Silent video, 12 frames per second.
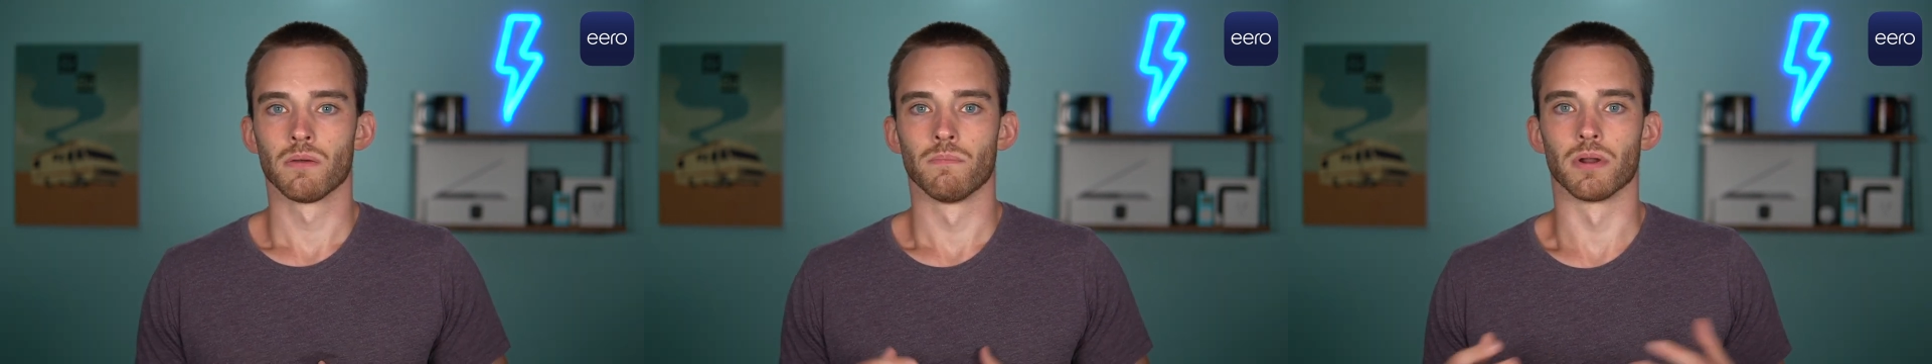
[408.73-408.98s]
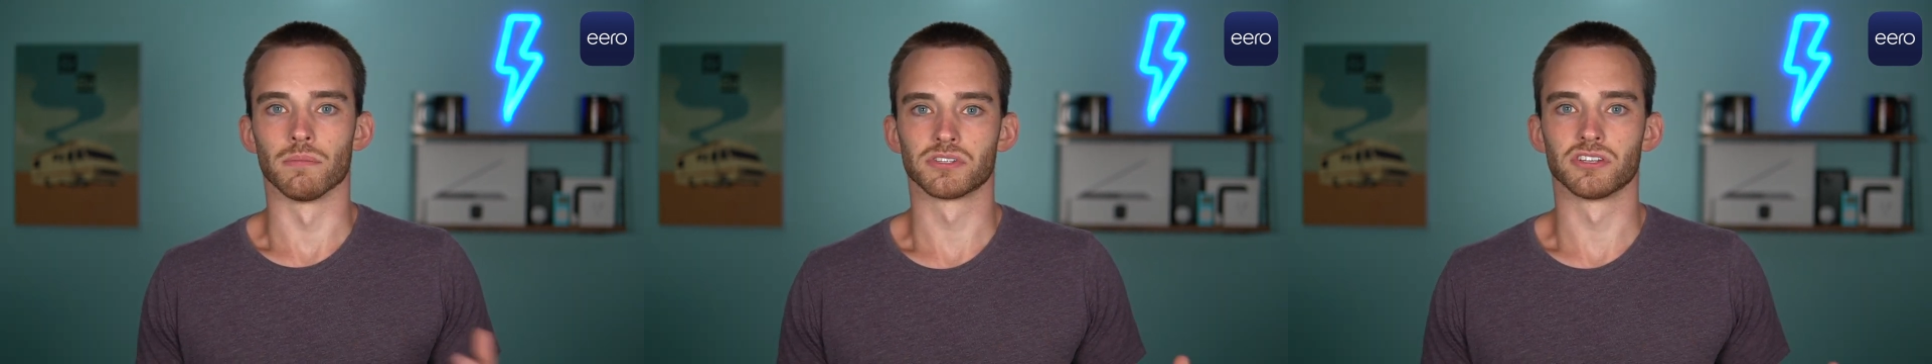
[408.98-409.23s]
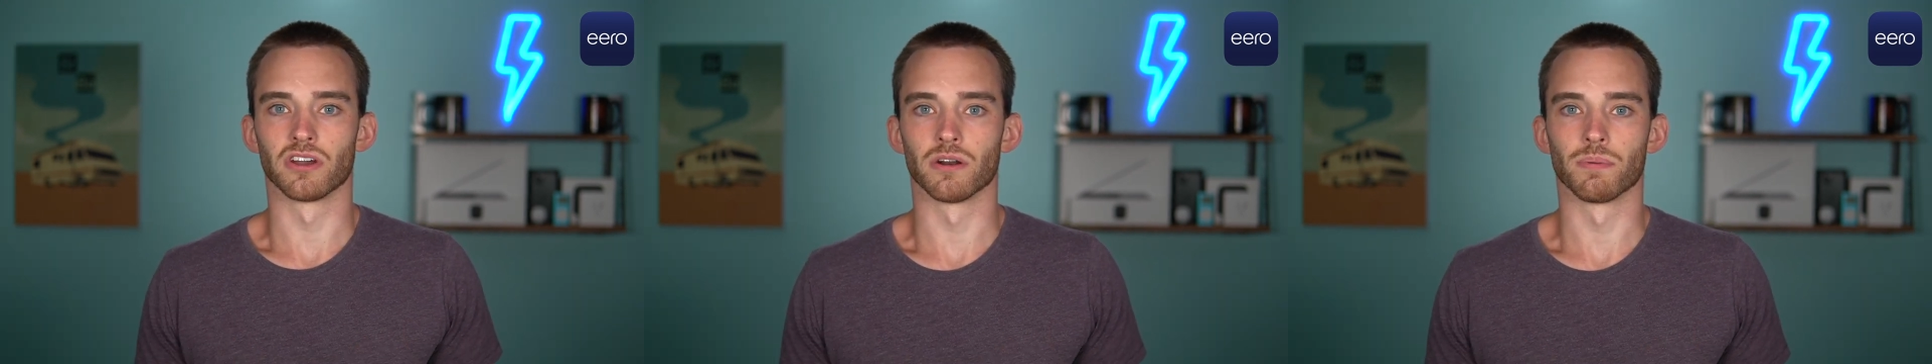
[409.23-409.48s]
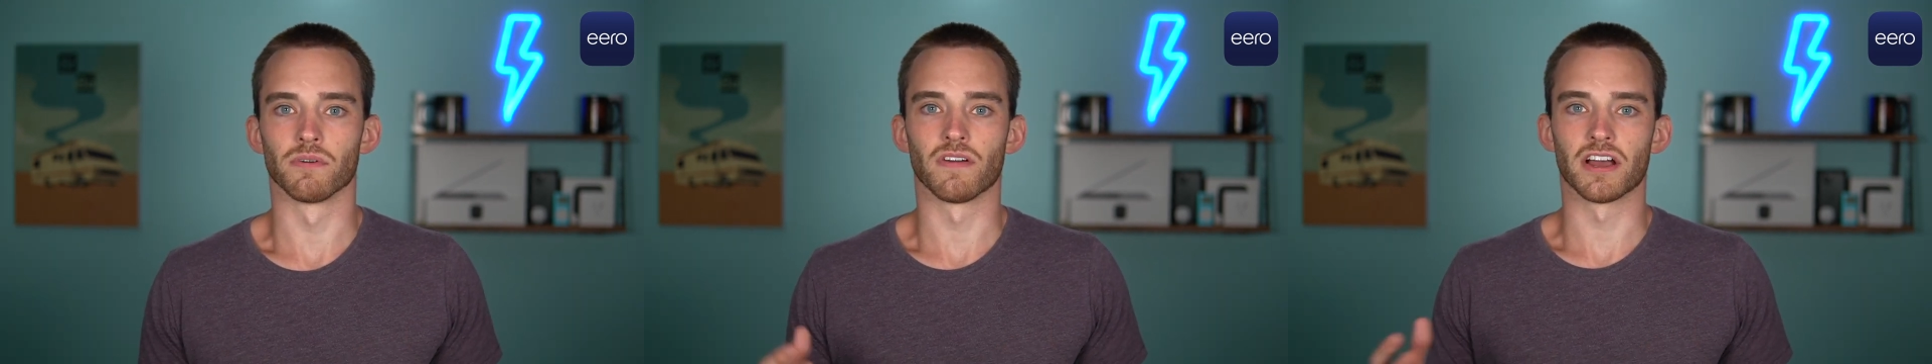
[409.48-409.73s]
but I'm still gonna
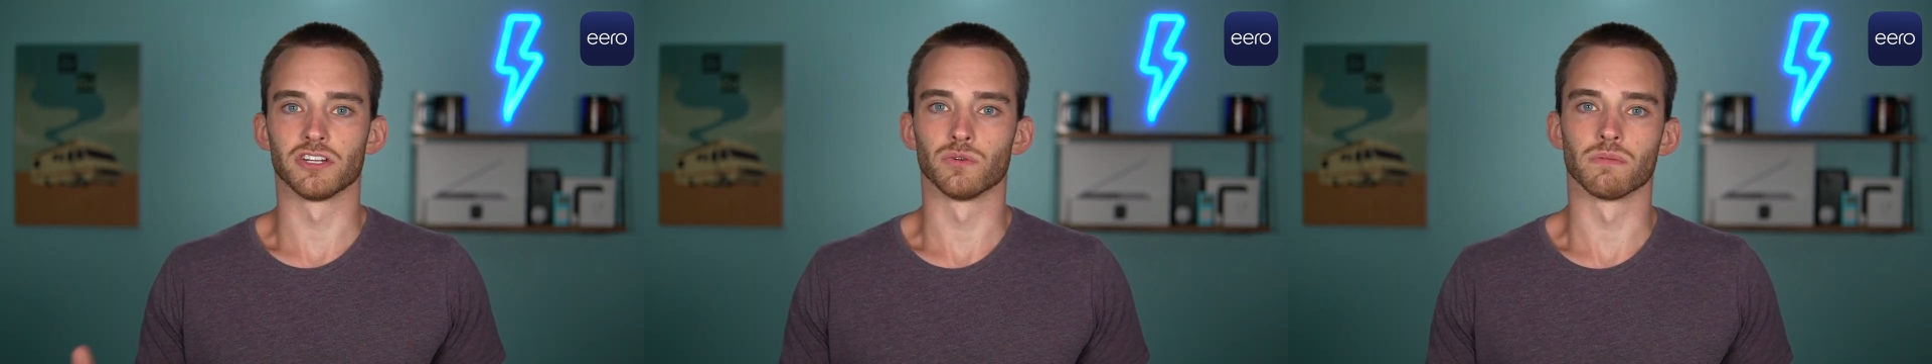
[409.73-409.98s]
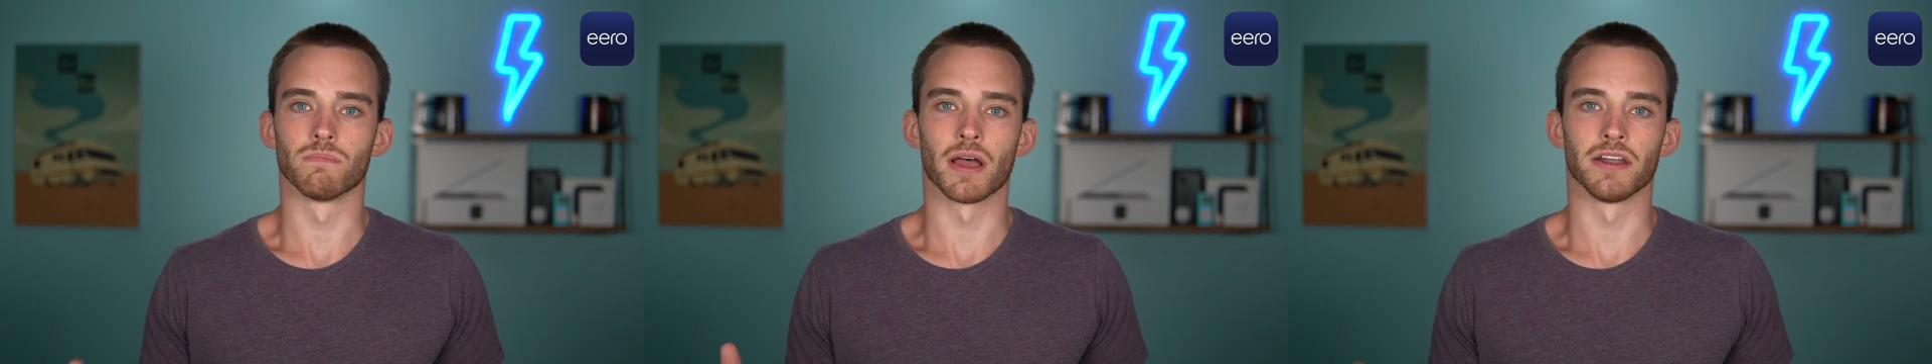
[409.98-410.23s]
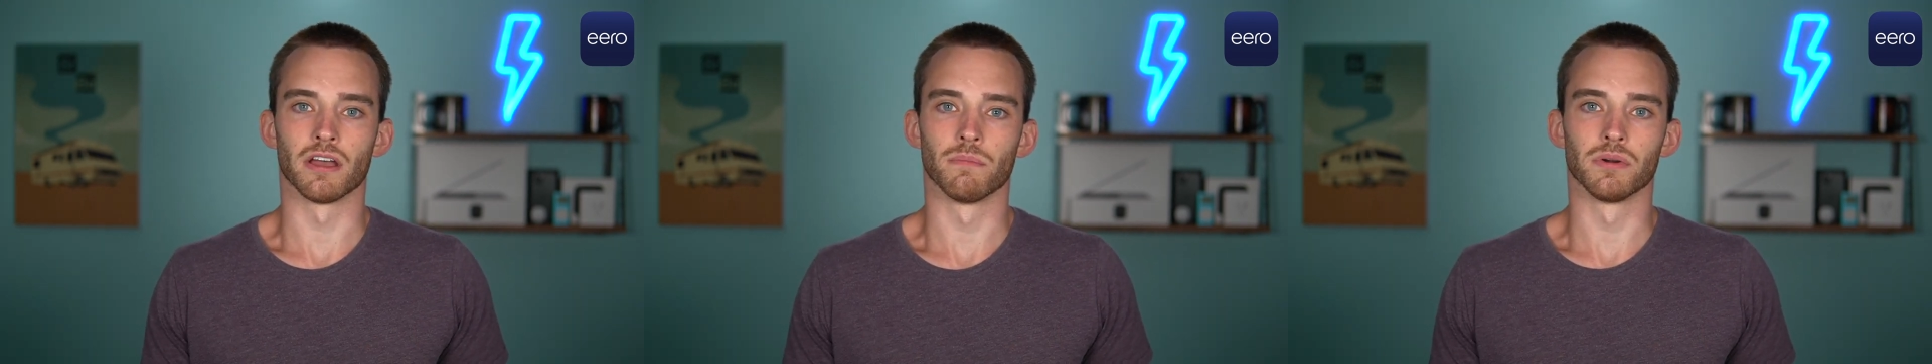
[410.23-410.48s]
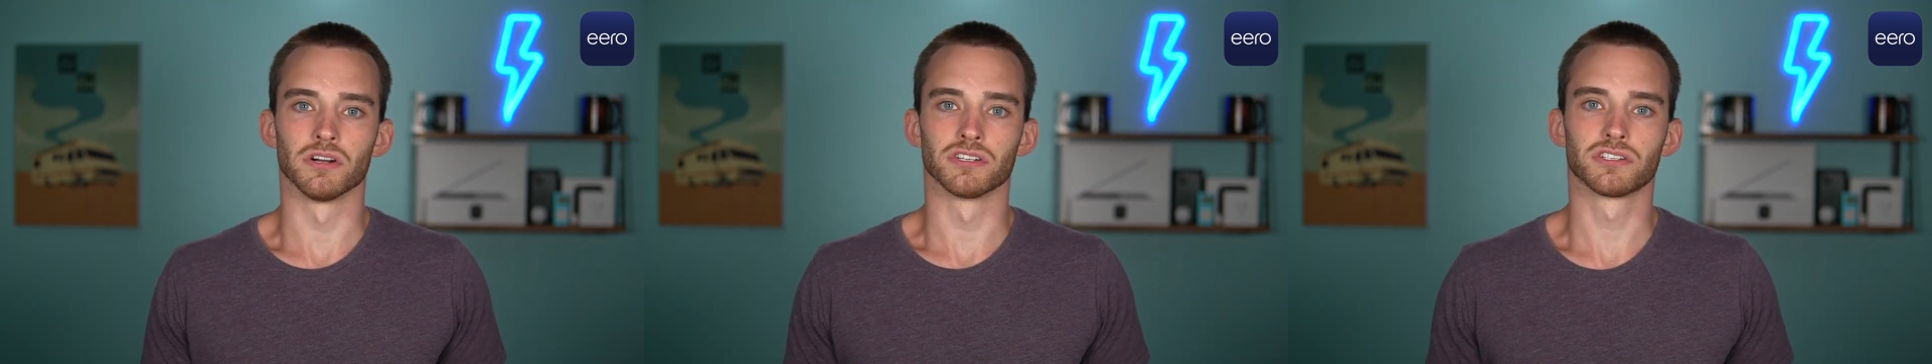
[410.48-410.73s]
provide you with my
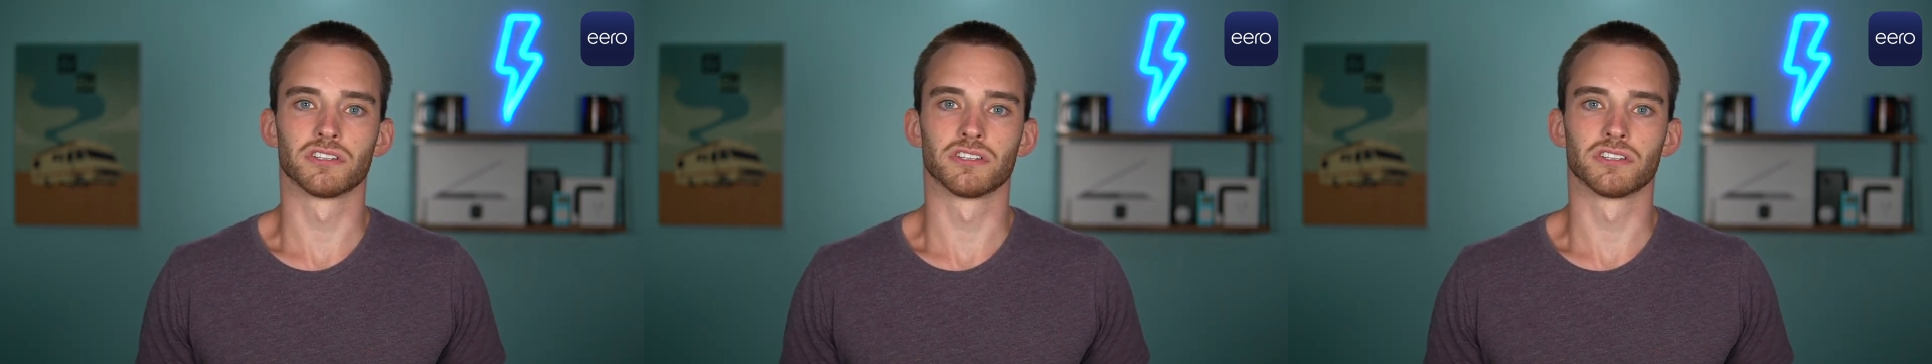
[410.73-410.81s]
numbers